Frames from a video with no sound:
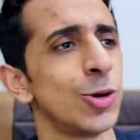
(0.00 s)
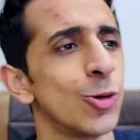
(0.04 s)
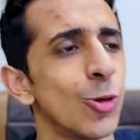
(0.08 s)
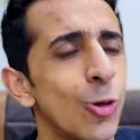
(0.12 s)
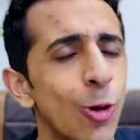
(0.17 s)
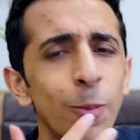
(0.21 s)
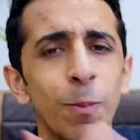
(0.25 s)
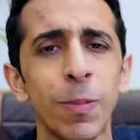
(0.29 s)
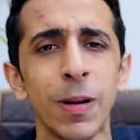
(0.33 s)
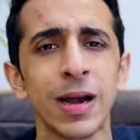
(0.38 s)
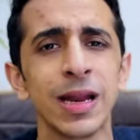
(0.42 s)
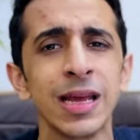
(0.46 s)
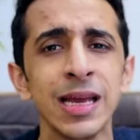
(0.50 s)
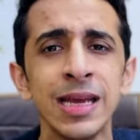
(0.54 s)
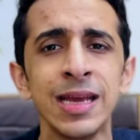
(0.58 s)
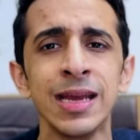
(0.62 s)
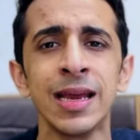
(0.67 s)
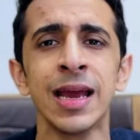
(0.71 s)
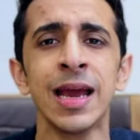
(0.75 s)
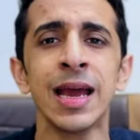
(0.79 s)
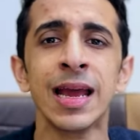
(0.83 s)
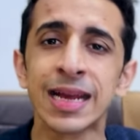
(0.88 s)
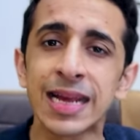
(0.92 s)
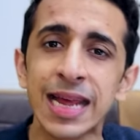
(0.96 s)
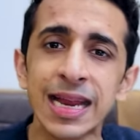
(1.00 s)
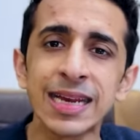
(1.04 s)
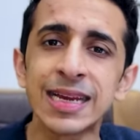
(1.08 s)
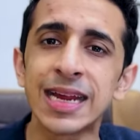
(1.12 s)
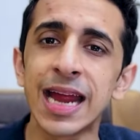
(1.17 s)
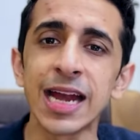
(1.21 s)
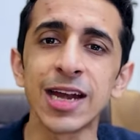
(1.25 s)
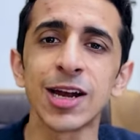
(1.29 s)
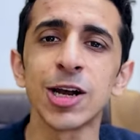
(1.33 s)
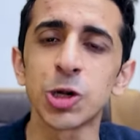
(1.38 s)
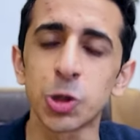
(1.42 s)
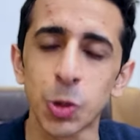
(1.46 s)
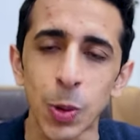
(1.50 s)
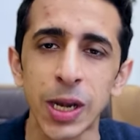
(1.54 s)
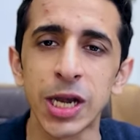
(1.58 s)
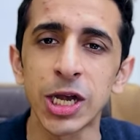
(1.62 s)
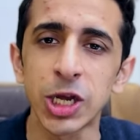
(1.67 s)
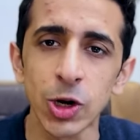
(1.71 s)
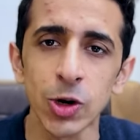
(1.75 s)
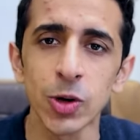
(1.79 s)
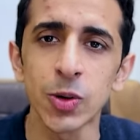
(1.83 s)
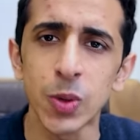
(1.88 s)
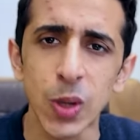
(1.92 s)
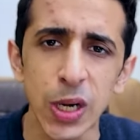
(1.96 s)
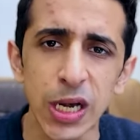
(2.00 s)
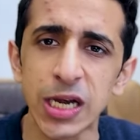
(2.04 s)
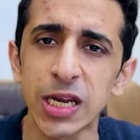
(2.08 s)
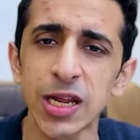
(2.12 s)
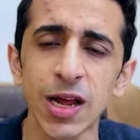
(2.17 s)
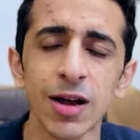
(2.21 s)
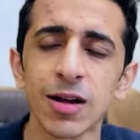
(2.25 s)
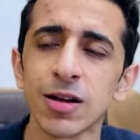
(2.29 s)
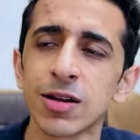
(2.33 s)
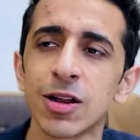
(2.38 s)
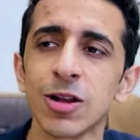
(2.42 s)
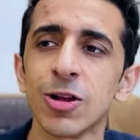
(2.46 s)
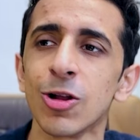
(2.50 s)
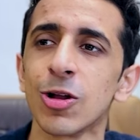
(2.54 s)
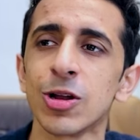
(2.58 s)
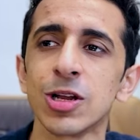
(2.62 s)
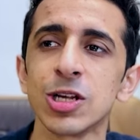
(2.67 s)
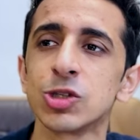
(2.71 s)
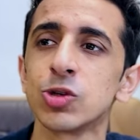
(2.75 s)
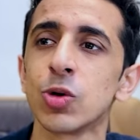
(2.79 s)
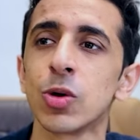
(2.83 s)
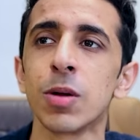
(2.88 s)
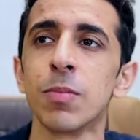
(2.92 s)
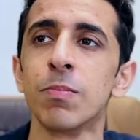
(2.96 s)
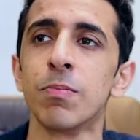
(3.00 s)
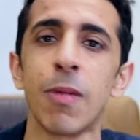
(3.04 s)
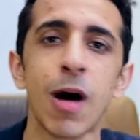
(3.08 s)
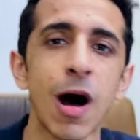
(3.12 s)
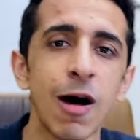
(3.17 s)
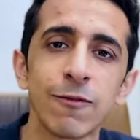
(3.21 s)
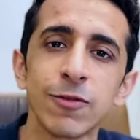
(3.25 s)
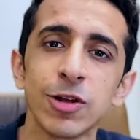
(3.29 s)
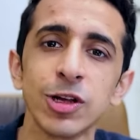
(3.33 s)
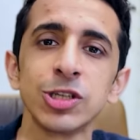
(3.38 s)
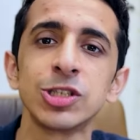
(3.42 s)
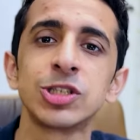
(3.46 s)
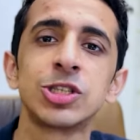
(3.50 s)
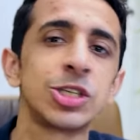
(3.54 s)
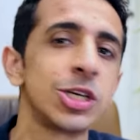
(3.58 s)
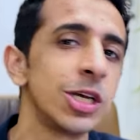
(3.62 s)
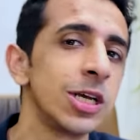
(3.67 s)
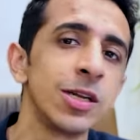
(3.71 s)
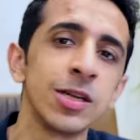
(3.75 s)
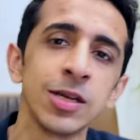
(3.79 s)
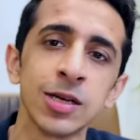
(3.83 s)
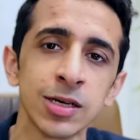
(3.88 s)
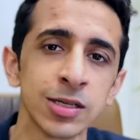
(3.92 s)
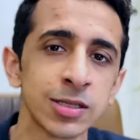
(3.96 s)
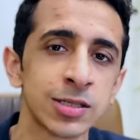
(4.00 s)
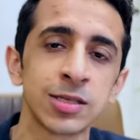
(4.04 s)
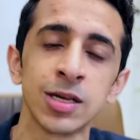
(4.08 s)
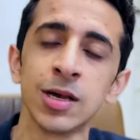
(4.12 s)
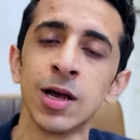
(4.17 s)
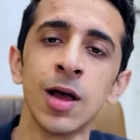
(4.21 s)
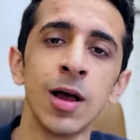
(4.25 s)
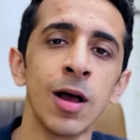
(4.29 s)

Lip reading: Nobody can get a 20 on 20 until unless you're a marvelous genius,